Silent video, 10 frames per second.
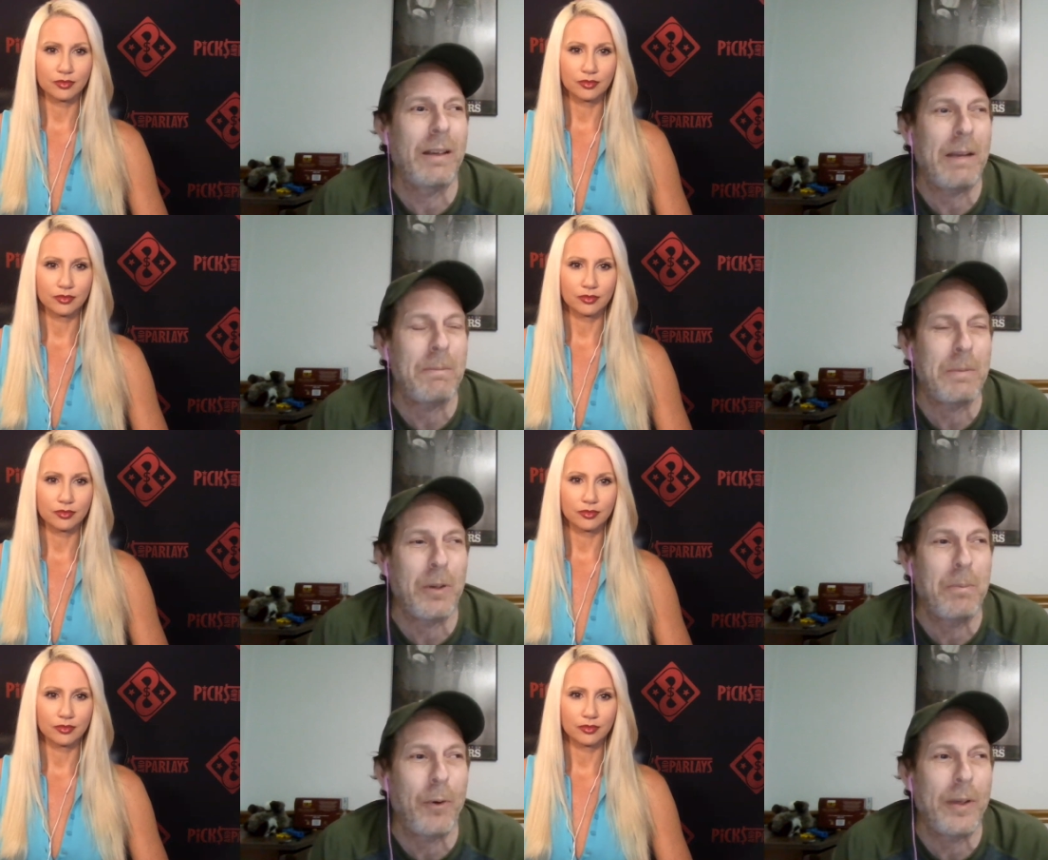Speaker 1: at
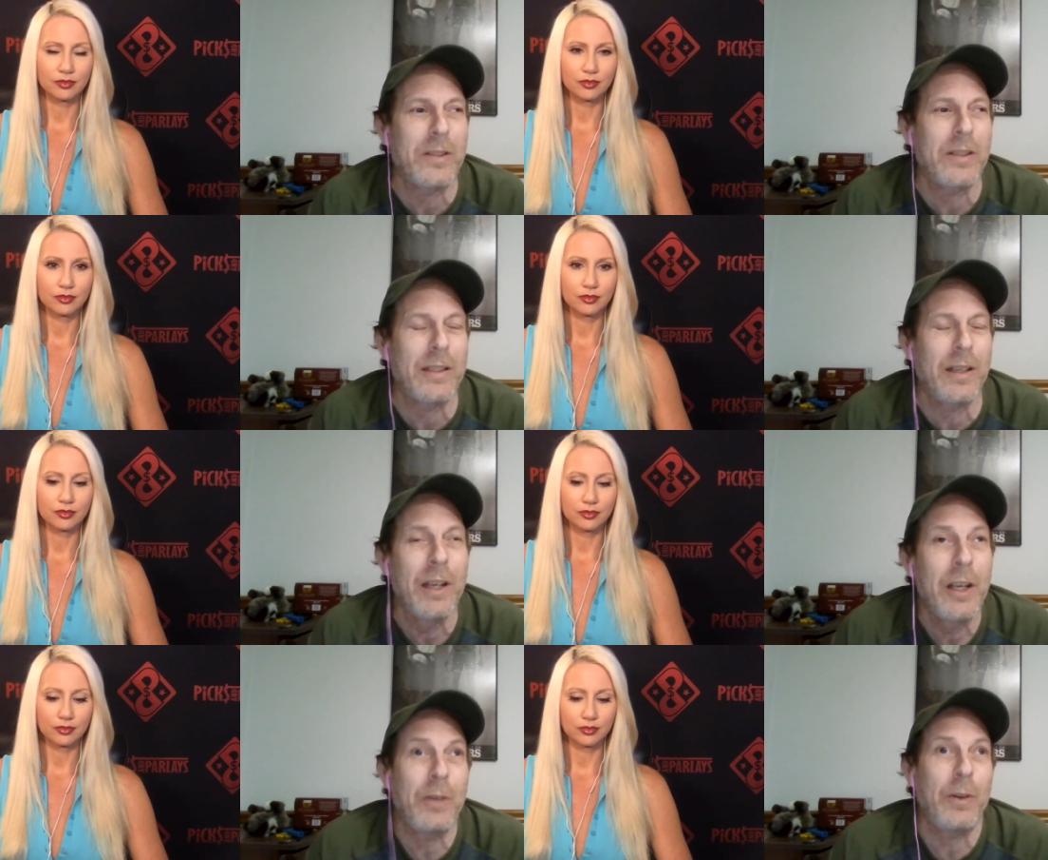some point in the season
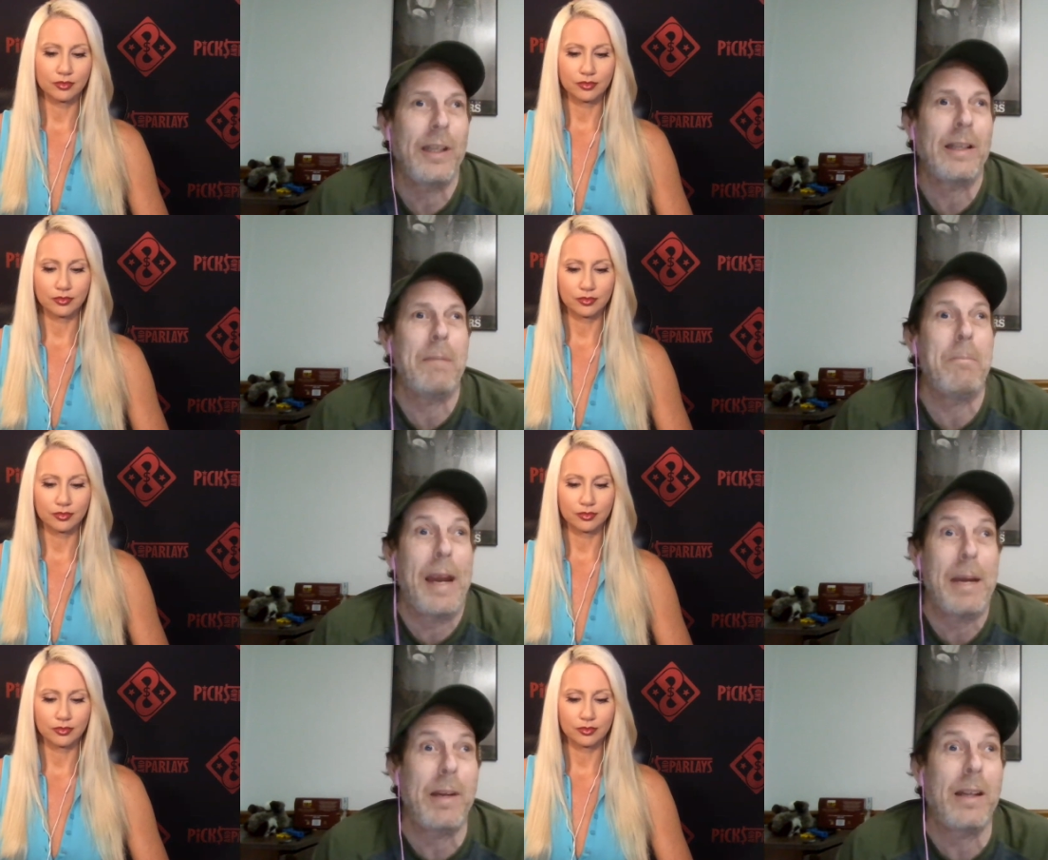you would think that
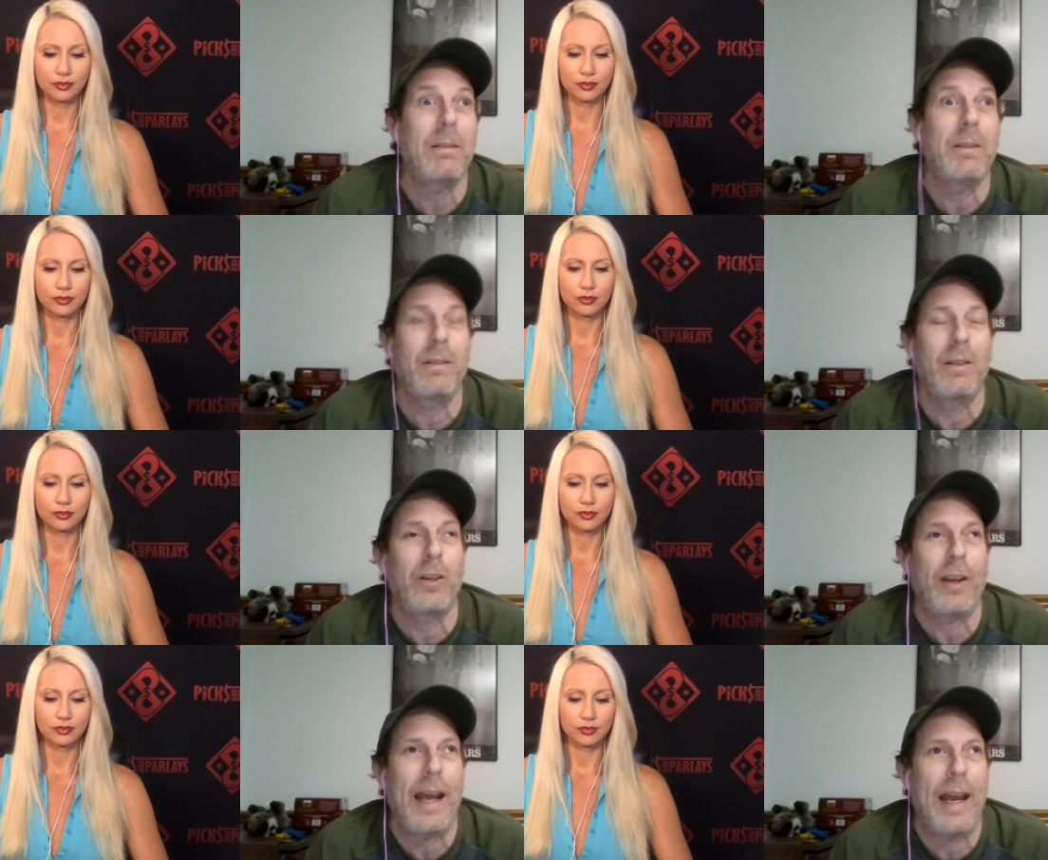maybe
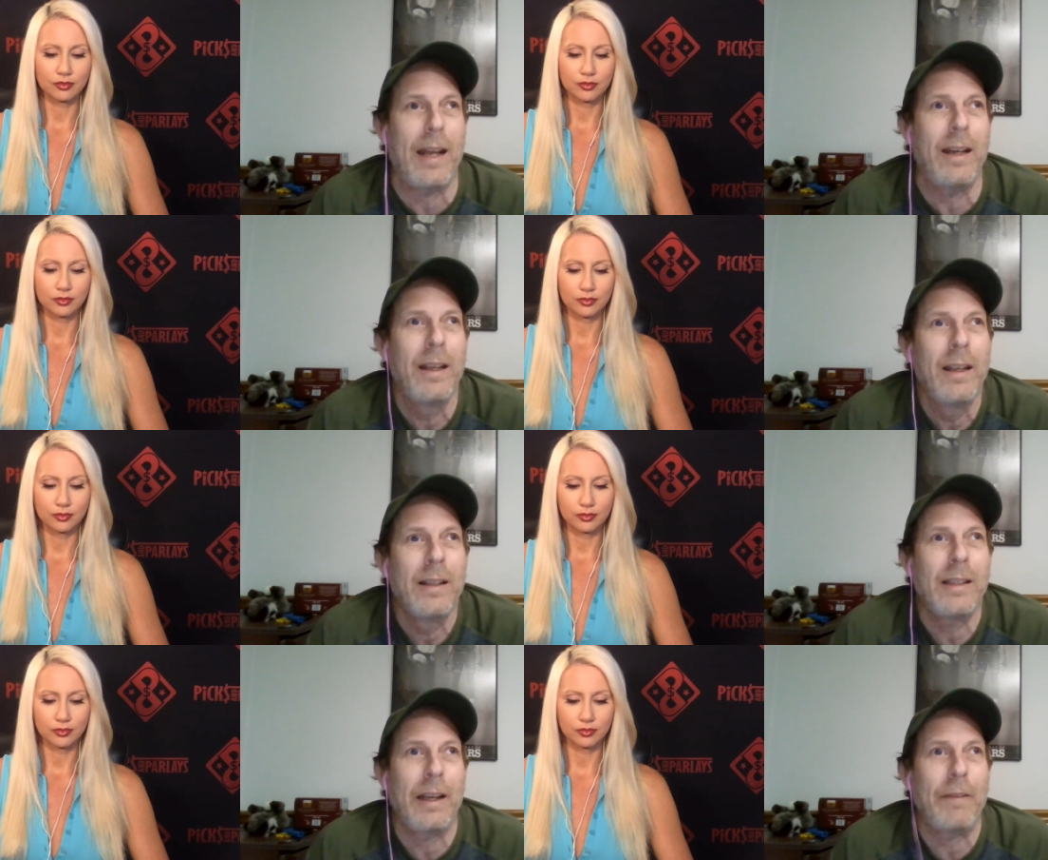looking ahead
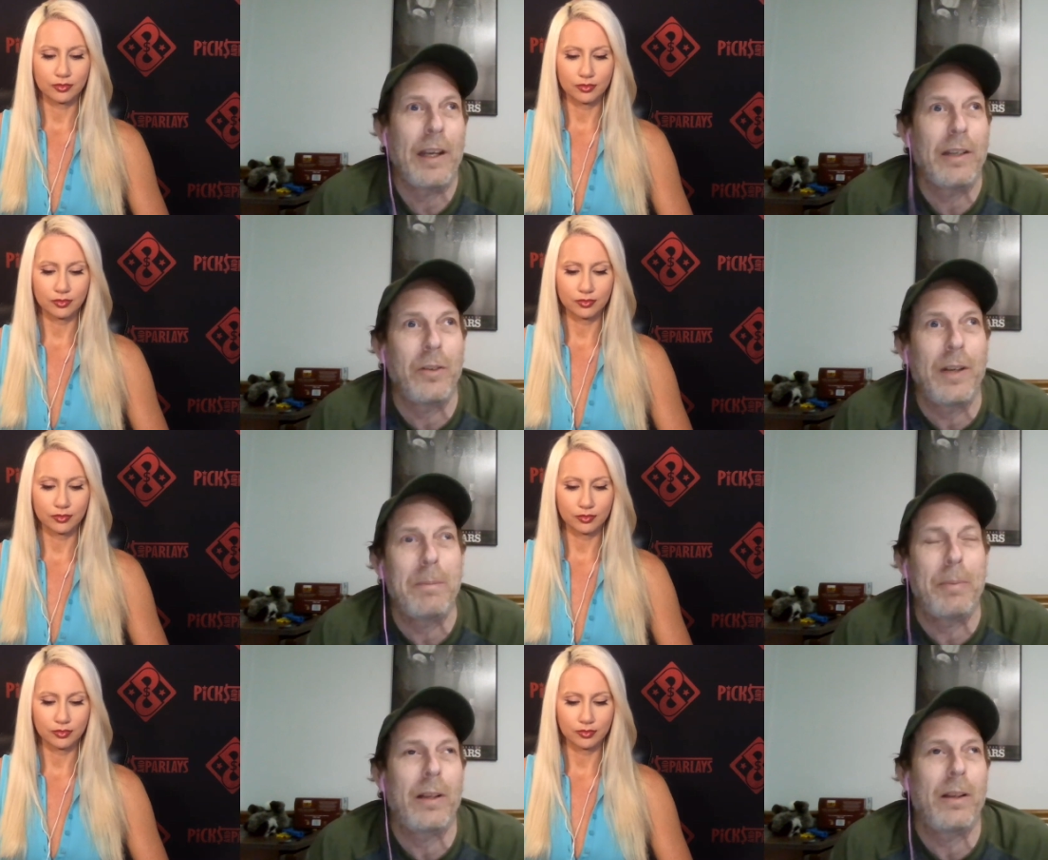that if they do get a
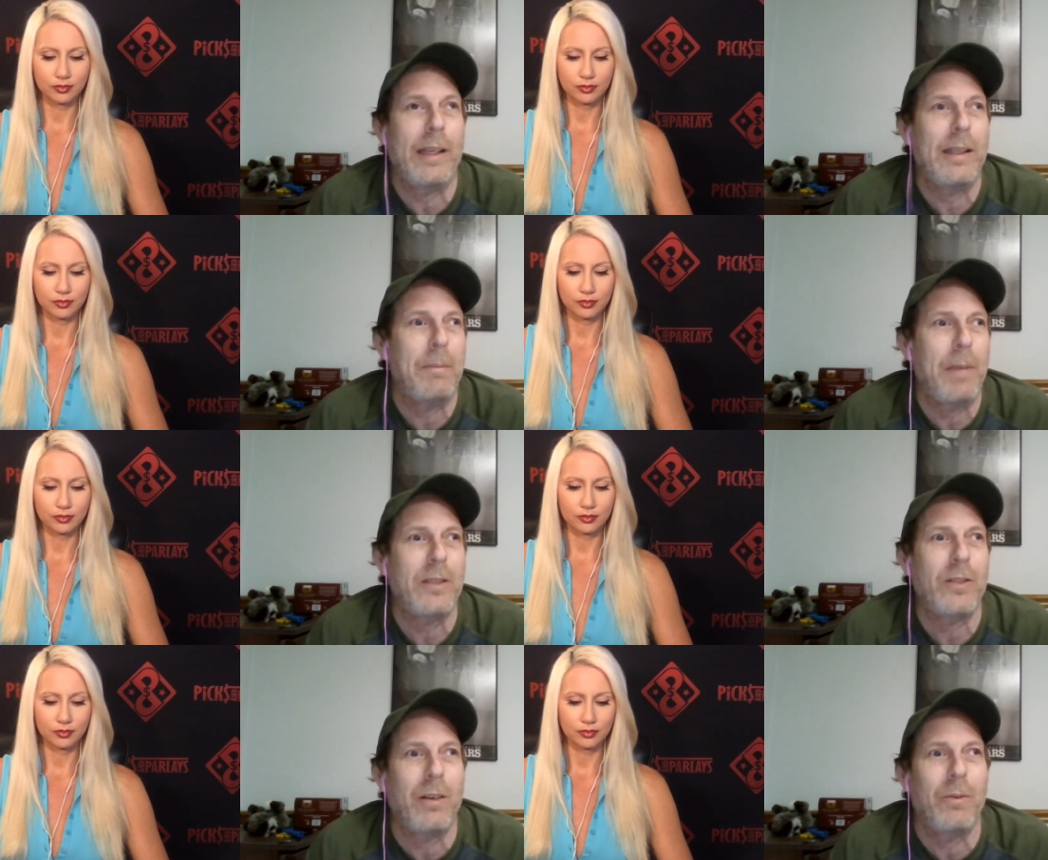big lead they may
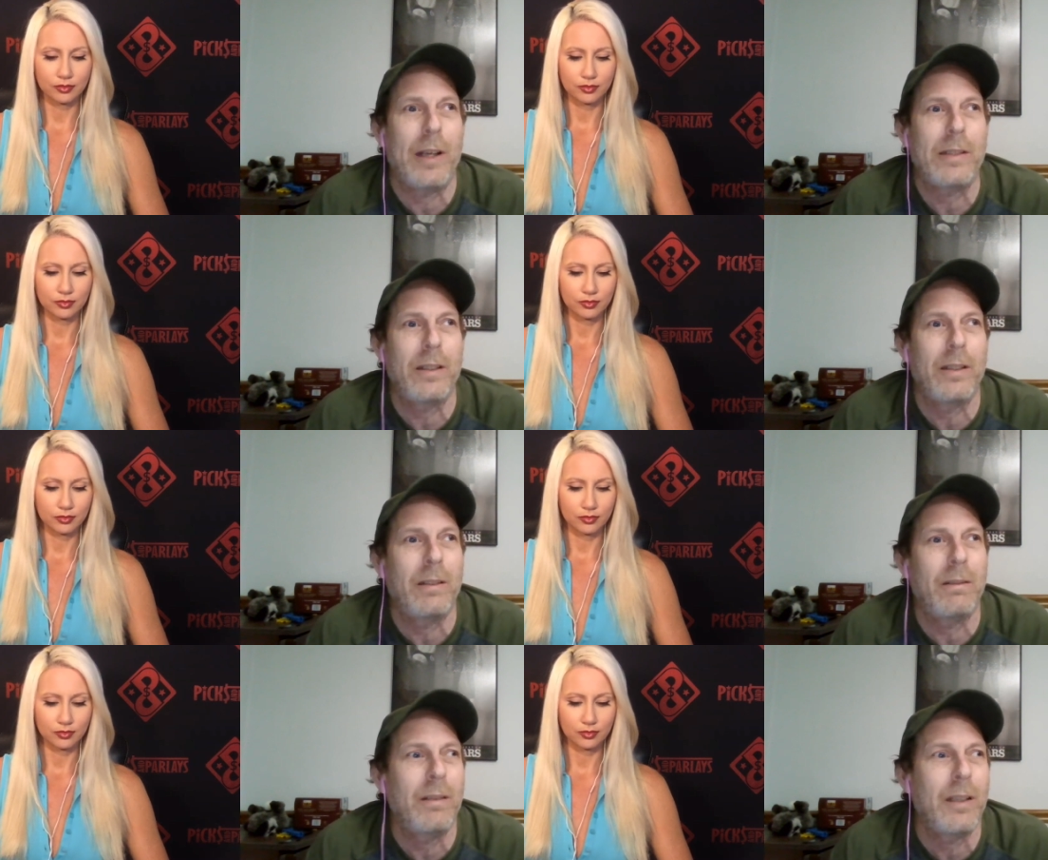start
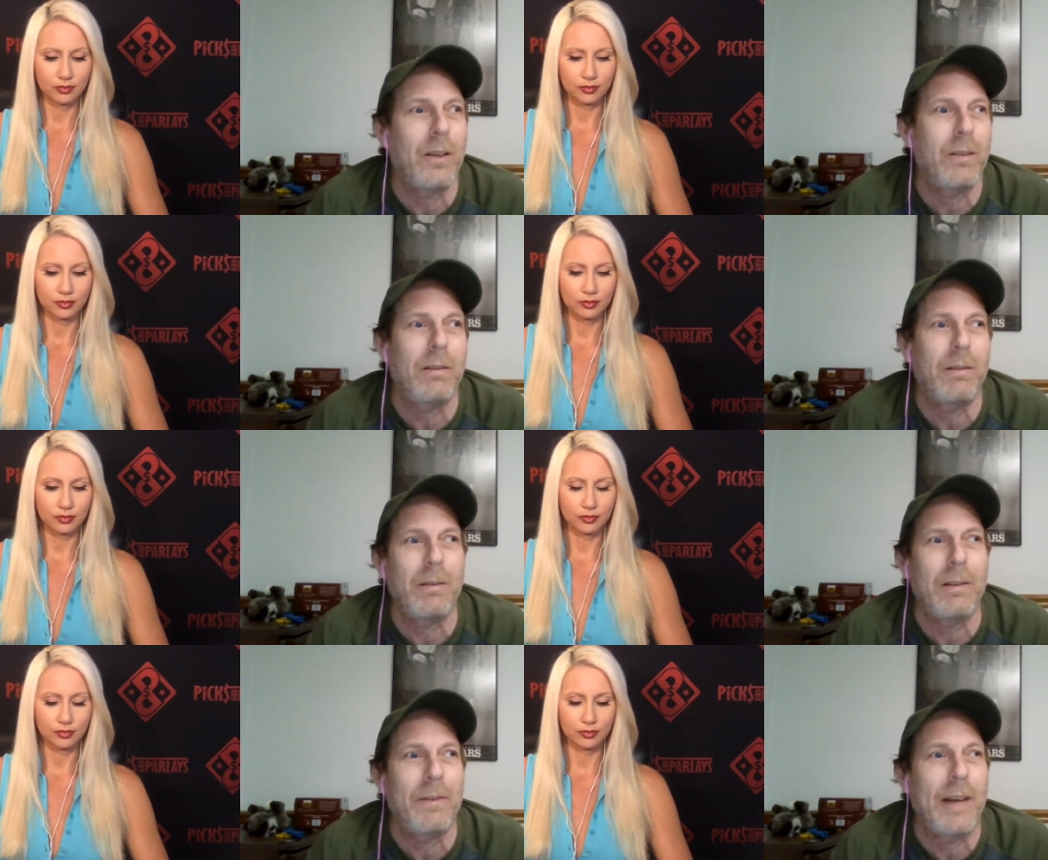rusting you know
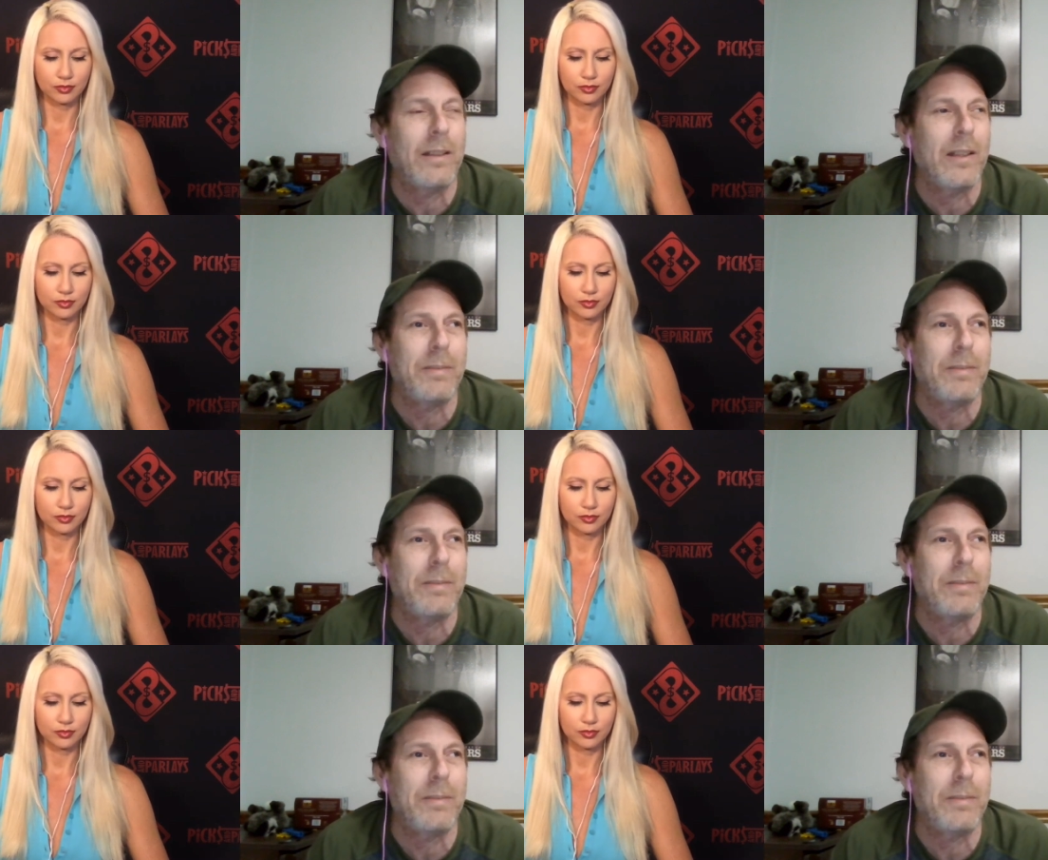DeVonta